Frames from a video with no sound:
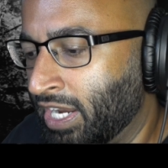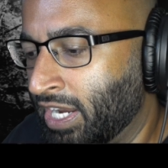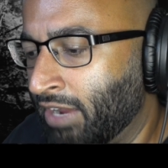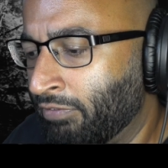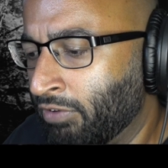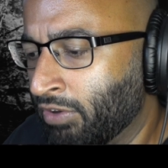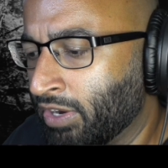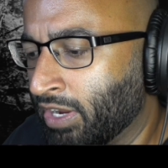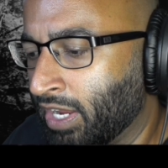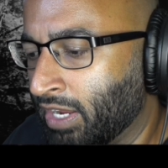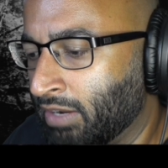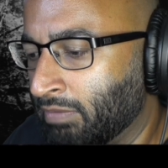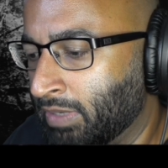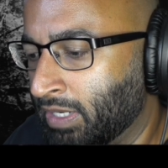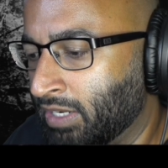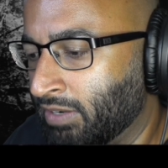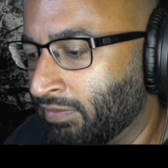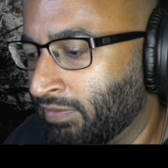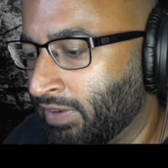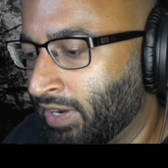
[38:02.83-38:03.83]
never again
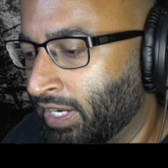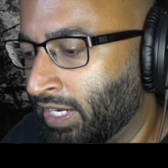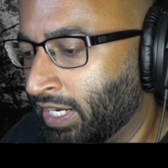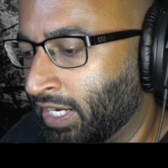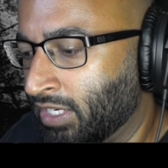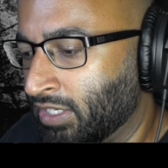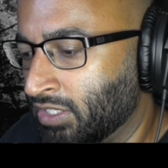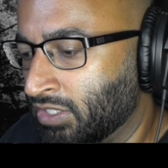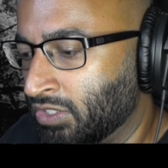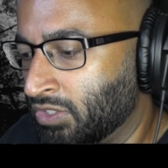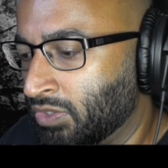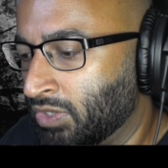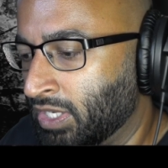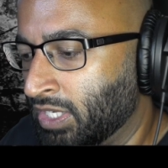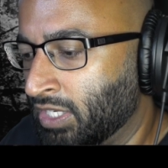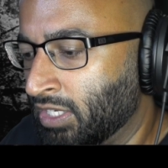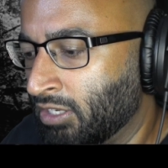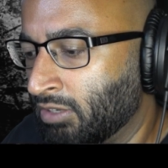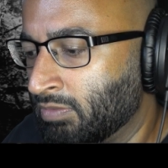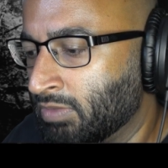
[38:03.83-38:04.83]
be divided into two
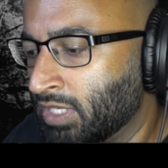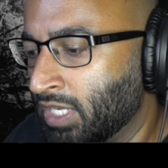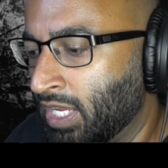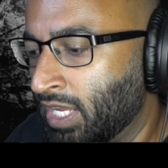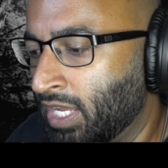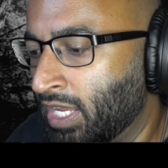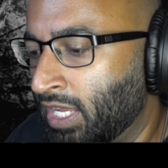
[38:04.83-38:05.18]
kingdoms.